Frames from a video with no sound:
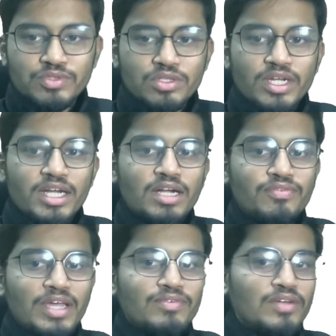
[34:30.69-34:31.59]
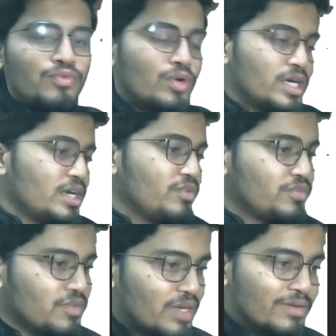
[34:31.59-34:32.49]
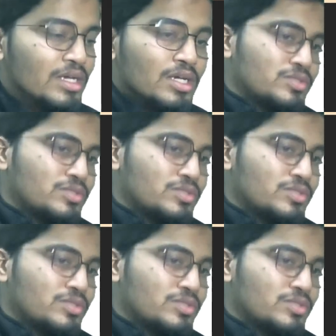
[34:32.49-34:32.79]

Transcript: So 305 and 455.